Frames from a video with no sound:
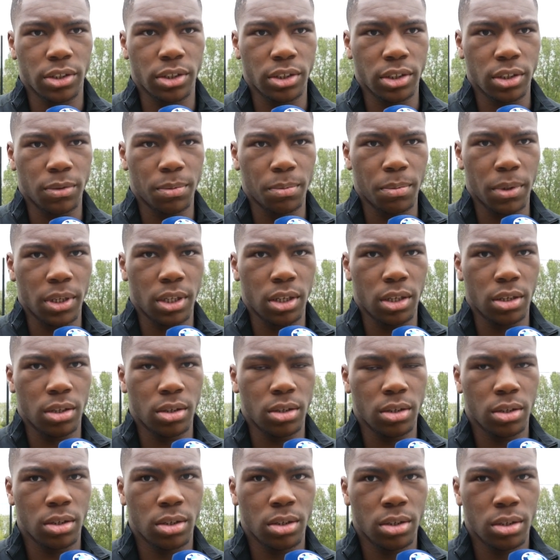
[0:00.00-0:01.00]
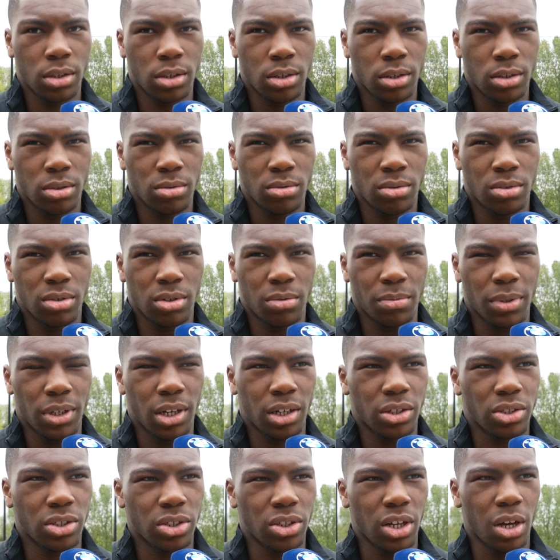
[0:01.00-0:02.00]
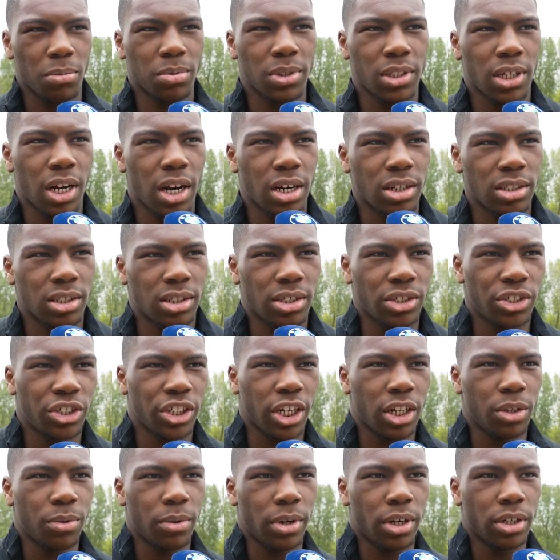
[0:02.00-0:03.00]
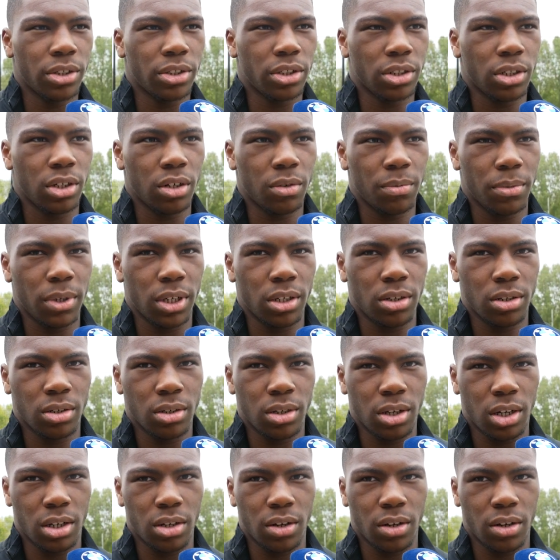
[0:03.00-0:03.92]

it's just been a bit like a stop-start since January, you know what I mean?